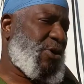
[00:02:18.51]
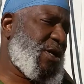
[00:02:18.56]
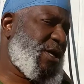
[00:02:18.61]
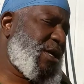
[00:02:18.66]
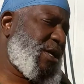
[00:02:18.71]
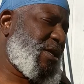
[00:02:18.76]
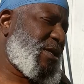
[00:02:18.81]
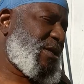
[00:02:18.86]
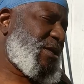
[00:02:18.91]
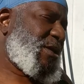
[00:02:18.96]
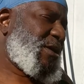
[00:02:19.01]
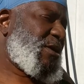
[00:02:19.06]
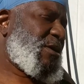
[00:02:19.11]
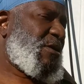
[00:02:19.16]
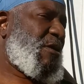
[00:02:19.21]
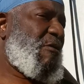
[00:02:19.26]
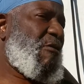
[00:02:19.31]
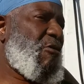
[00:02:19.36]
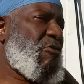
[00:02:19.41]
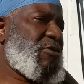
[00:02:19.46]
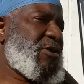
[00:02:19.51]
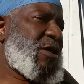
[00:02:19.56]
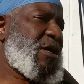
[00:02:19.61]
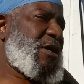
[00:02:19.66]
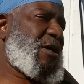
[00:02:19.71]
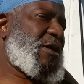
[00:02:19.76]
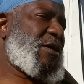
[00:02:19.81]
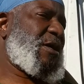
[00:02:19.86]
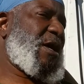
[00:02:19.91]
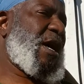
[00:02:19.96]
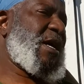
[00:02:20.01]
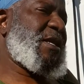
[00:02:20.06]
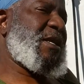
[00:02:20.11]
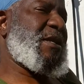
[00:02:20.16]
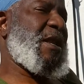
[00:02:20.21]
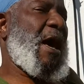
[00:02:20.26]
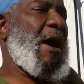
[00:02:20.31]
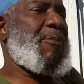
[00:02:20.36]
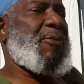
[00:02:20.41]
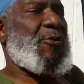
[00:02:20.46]
breathe. Oh, I
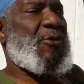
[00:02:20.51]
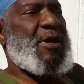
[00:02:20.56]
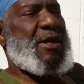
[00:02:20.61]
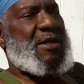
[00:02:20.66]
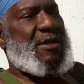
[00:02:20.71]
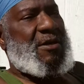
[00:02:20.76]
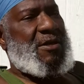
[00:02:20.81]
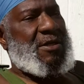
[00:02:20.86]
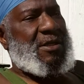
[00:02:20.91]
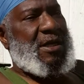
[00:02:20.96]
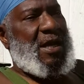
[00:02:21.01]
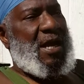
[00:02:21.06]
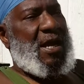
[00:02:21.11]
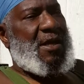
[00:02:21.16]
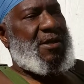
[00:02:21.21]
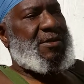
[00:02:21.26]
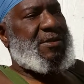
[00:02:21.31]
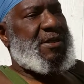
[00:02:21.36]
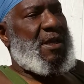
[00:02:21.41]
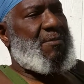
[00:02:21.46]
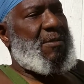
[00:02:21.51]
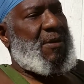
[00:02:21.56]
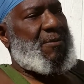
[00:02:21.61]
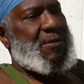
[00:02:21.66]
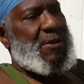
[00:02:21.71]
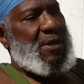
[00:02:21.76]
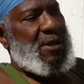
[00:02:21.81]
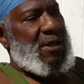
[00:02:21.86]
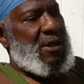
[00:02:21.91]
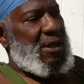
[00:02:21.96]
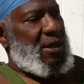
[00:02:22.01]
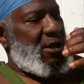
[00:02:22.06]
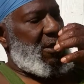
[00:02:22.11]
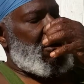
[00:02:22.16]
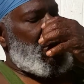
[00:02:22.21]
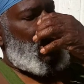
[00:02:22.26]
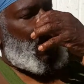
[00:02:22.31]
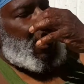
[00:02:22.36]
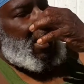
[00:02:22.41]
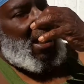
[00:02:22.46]
done operated on a cow. Some of them, you know, a